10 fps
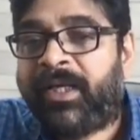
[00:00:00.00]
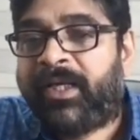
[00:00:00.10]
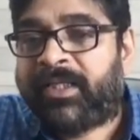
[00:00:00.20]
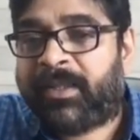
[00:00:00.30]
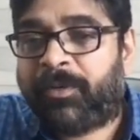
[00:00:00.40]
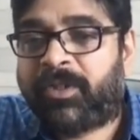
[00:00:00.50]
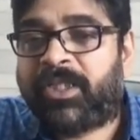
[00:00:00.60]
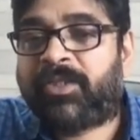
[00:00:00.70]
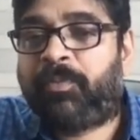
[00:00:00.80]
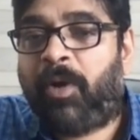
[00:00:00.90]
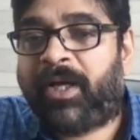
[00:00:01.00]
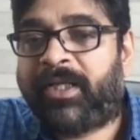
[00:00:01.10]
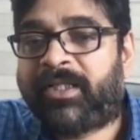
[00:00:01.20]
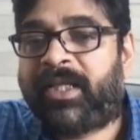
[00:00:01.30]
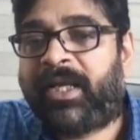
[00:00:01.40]
Suppose this point
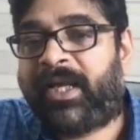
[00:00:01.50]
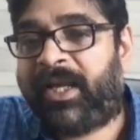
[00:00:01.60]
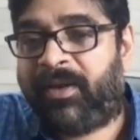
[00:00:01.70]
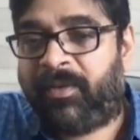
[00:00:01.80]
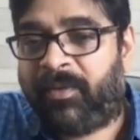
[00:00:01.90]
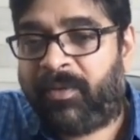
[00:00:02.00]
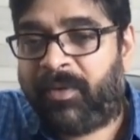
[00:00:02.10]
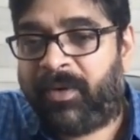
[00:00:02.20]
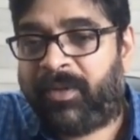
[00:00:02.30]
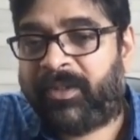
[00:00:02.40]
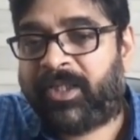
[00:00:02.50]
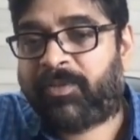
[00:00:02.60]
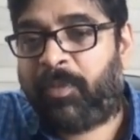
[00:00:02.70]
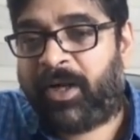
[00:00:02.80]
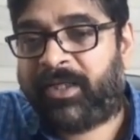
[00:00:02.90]
is the A, this
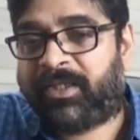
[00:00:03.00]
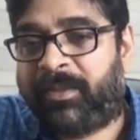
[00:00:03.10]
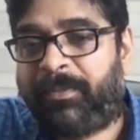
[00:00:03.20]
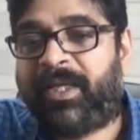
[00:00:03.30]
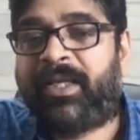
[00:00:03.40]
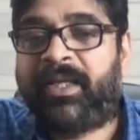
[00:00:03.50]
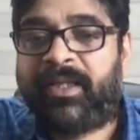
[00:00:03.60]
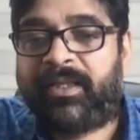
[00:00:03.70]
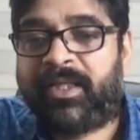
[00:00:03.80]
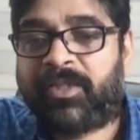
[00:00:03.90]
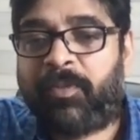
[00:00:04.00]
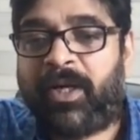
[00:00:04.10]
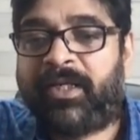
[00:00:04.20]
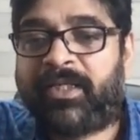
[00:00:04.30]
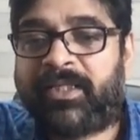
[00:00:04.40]
point is the B, this
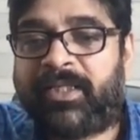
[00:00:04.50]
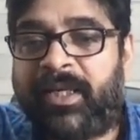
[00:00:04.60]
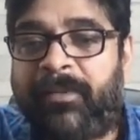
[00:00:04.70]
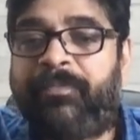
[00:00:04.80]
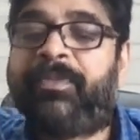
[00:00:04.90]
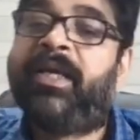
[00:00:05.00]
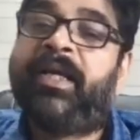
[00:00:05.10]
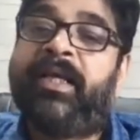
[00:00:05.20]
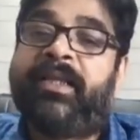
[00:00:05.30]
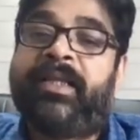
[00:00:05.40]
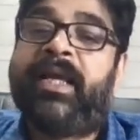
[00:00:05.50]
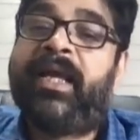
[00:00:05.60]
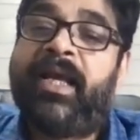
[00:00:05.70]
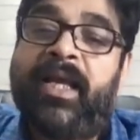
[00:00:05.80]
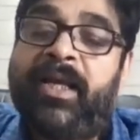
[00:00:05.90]
point is C.
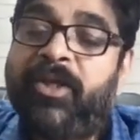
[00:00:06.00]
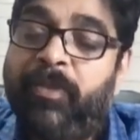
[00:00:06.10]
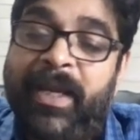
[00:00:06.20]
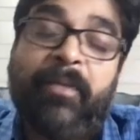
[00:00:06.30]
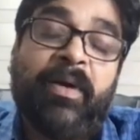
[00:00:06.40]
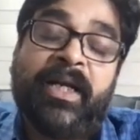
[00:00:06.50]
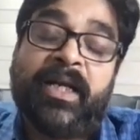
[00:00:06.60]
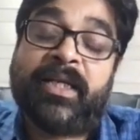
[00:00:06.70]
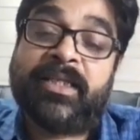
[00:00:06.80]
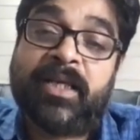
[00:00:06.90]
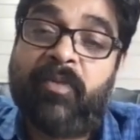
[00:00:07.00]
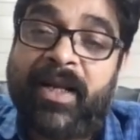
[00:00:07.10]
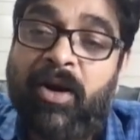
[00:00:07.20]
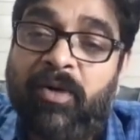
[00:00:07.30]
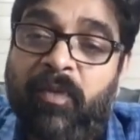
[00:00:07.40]
You may wonder, sir, why
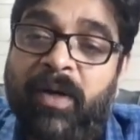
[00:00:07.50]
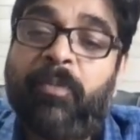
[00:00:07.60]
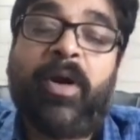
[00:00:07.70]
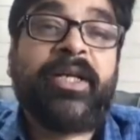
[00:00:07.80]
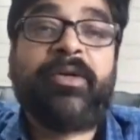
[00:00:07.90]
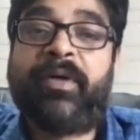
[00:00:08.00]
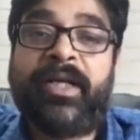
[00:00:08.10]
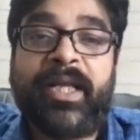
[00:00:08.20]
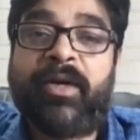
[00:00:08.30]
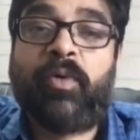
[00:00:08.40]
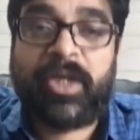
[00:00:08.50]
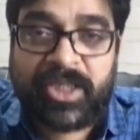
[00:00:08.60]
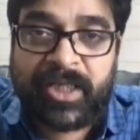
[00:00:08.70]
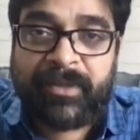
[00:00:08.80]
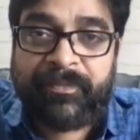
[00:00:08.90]
not one point you can take
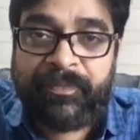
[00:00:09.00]
origin?